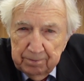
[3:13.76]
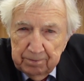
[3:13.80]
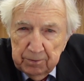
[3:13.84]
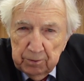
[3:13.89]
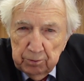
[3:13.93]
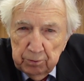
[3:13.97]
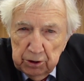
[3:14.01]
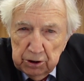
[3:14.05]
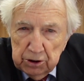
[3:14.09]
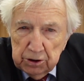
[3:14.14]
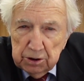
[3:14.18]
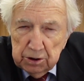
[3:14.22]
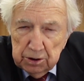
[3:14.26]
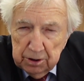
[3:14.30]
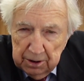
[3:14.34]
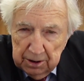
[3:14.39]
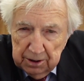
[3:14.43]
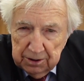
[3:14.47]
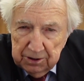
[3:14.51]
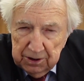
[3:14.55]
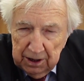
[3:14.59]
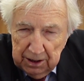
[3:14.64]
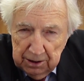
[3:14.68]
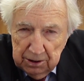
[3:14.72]
which
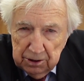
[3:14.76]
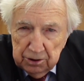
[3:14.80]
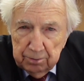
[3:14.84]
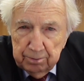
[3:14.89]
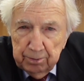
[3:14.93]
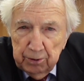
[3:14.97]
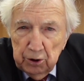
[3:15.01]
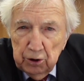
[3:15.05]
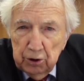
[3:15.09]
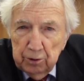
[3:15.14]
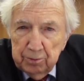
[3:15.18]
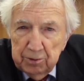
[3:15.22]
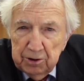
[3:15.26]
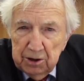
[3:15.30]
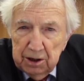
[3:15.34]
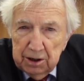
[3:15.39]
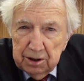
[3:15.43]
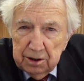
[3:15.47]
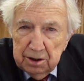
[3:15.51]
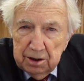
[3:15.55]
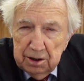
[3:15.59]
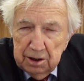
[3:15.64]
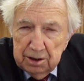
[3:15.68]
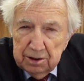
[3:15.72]
tend to
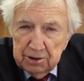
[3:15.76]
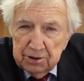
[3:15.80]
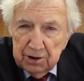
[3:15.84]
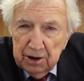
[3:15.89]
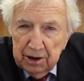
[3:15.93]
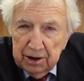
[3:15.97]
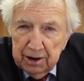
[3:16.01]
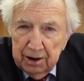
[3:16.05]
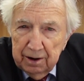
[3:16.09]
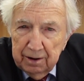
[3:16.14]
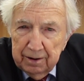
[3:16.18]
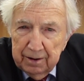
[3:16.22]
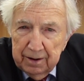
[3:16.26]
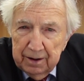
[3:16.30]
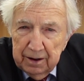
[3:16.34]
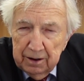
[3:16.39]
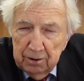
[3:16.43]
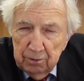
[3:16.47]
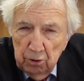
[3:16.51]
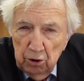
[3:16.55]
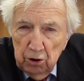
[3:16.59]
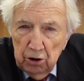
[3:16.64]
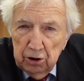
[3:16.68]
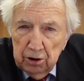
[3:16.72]
permeate the entire
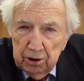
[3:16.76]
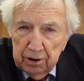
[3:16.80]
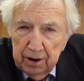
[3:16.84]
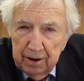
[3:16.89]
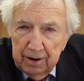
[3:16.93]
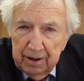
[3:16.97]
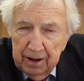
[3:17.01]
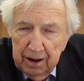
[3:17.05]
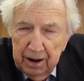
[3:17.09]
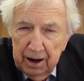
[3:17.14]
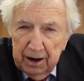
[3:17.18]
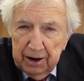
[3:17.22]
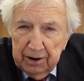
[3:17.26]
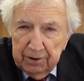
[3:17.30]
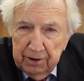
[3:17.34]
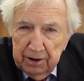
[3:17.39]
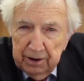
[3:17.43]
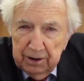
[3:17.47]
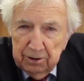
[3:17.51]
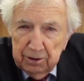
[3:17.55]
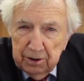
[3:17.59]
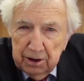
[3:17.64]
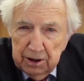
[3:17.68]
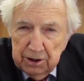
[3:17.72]
world higher
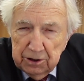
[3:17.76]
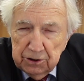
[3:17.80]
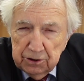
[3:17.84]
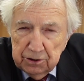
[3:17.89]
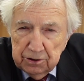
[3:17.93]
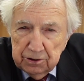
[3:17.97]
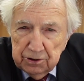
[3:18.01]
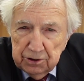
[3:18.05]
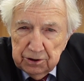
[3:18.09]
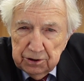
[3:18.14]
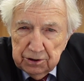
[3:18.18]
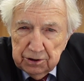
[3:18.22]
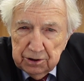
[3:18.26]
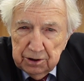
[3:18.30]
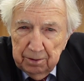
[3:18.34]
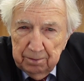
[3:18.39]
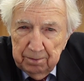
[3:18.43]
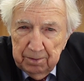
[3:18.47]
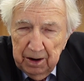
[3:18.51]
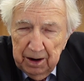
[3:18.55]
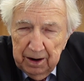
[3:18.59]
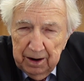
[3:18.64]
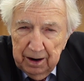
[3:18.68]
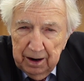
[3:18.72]
education
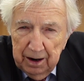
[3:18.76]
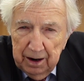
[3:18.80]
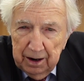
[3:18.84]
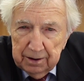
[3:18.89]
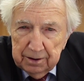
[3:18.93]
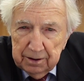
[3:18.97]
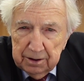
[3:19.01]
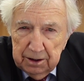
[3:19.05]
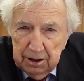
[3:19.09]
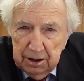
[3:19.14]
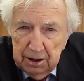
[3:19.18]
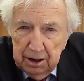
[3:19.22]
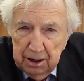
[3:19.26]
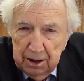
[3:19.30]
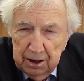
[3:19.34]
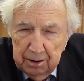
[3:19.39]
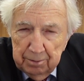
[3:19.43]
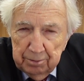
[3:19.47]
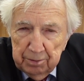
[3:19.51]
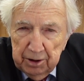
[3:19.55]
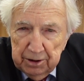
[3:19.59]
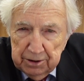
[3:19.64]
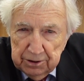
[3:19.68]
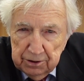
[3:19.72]
system at the
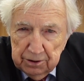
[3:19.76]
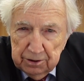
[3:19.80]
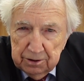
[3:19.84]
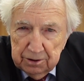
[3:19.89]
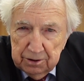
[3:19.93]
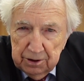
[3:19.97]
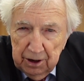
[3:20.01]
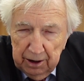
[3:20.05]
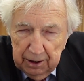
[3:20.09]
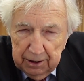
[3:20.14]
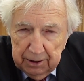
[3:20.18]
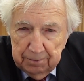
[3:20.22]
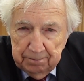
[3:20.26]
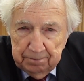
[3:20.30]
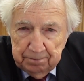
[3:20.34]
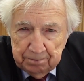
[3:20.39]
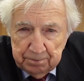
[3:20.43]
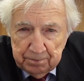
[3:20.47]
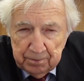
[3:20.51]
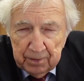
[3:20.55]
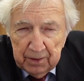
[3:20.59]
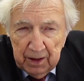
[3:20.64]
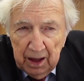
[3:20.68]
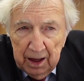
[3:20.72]
present time.
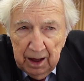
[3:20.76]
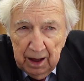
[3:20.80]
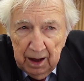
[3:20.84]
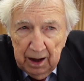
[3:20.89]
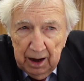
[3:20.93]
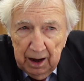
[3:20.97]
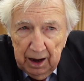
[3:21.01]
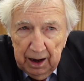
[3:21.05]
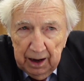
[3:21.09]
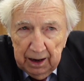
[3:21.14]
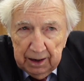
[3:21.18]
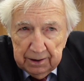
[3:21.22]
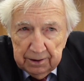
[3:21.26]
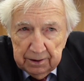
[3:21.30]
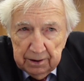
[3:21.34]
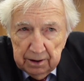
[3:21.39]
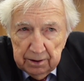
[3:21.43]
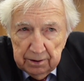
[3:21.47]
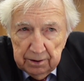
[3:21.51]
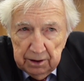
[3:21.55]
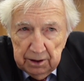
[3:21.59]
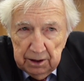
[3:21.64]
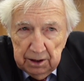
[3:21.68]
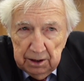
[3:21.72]
And
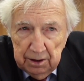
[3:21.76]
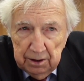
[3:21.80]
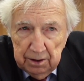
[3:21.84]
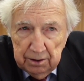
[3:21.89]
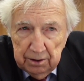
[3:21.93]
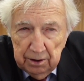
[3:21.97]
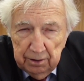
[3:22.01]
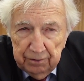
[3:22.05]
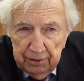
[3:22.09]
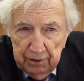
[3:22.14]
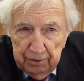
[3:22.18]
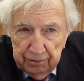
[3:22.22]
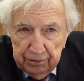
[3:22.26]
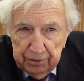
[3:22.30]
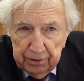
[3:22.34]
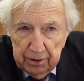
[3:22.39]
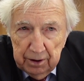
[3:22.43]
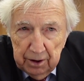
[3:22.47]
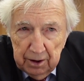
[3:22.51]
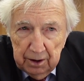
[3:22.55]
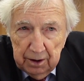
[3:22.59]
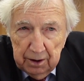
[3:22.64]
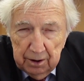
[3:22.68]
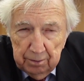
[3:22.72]
the fifth
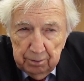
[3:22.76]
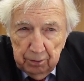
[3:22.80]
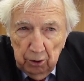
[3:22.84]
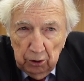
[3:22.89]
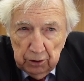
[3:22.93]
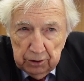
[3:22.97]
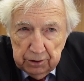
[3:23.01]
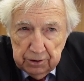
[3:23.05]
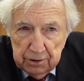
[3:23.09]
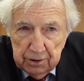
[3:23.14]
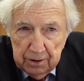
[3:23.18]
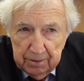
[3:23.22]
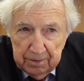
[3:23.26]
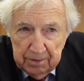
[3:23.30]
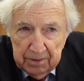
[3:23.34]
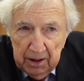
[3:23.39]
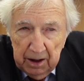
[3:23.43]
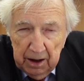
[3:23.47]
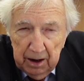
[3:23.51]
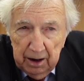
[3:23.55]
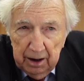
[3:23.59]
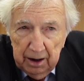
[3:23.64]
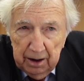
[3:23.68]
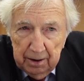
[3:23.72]
point,
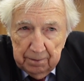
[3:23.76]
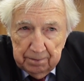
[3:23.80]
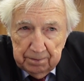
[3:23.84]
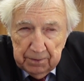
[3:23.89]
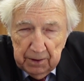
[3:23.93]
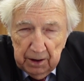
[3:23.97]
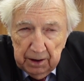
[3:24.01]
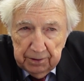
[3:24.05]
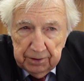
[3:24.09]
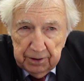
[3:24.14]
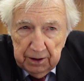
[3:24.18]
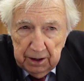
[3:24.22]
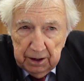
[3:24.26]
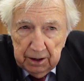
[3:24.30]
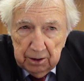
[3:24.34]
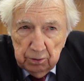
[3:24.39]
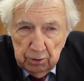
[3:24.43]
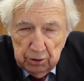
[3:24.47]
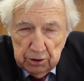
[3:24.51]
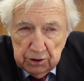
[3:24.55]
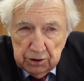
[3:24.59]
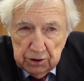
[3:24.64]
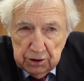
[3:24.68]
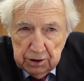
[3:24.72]
I think,
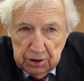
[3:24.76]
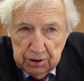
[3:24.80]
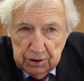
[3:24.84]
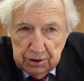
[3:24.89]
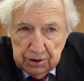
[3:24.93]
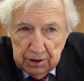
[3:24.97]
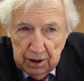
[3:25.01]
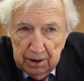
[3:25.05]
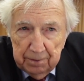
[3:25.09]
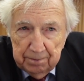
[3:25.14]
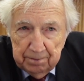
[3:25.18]
which is